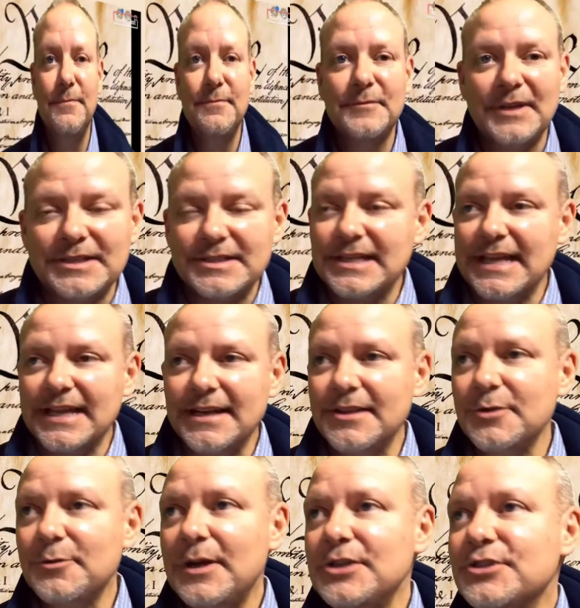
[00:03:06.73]
Let's take
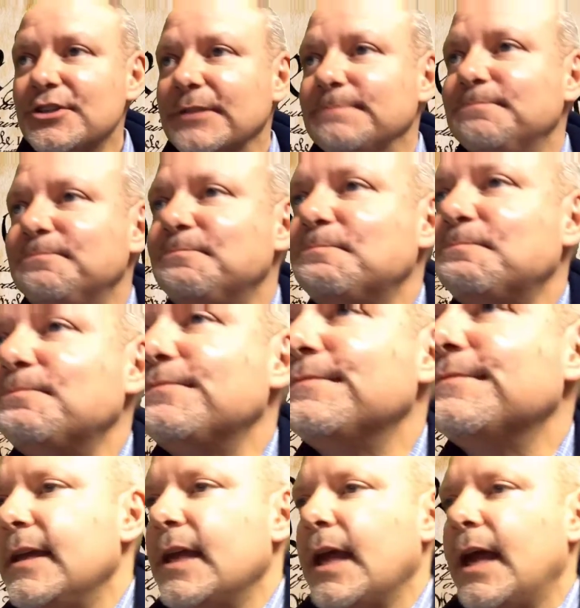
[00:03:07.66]
another question.
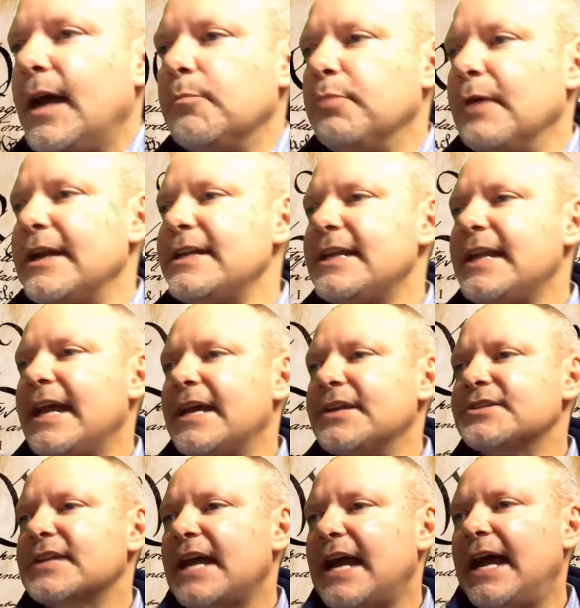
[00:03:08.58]
Brendan
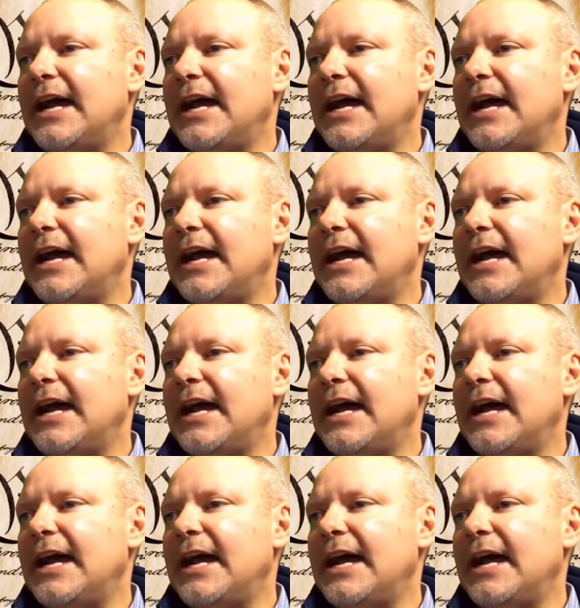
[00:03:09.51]
asked,